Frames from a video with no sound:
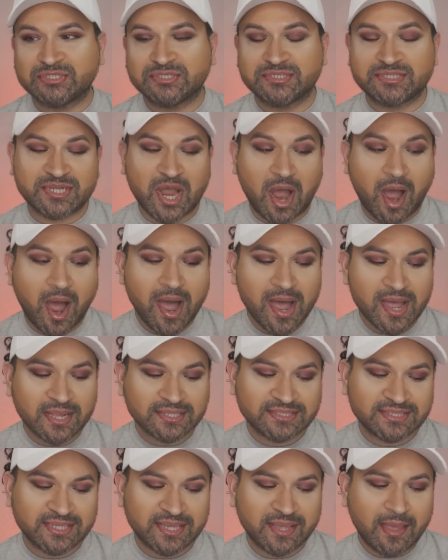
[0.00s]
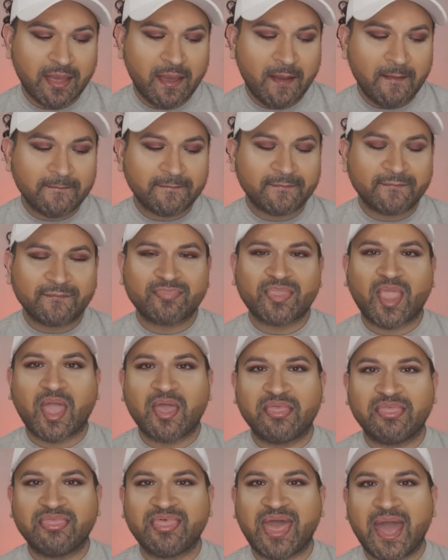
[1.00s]
shocked
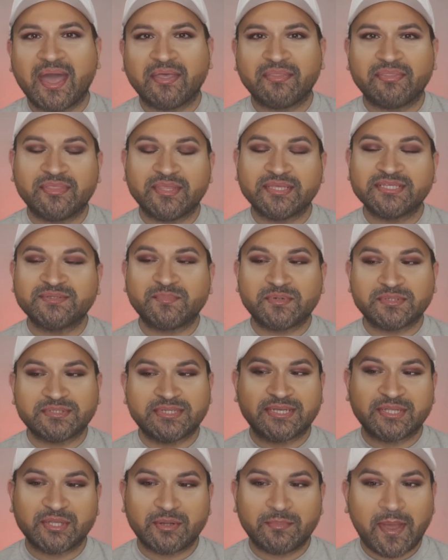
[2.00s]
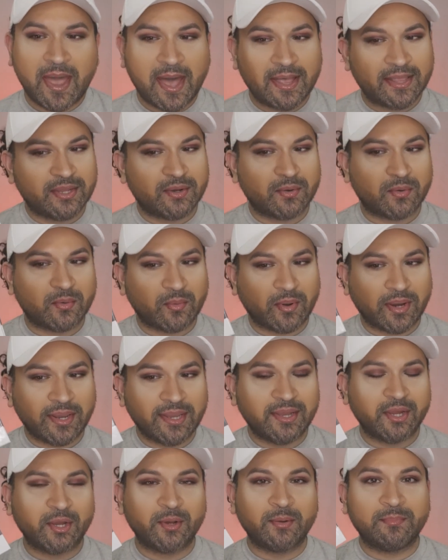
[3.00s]
that this particular palette right
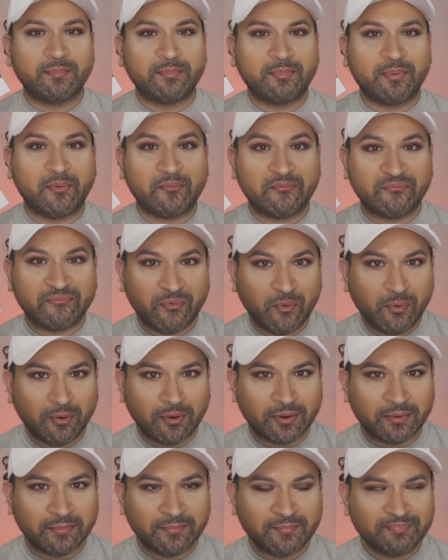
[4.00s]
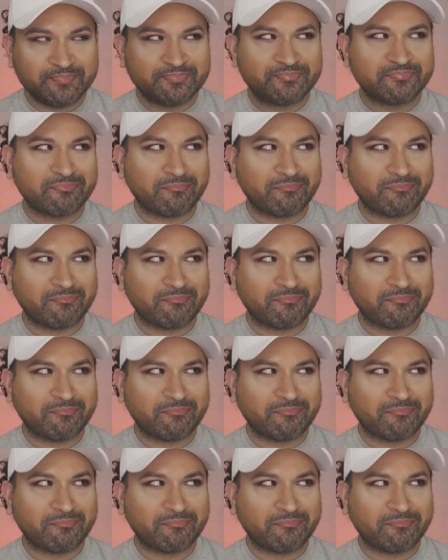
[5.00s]
here performed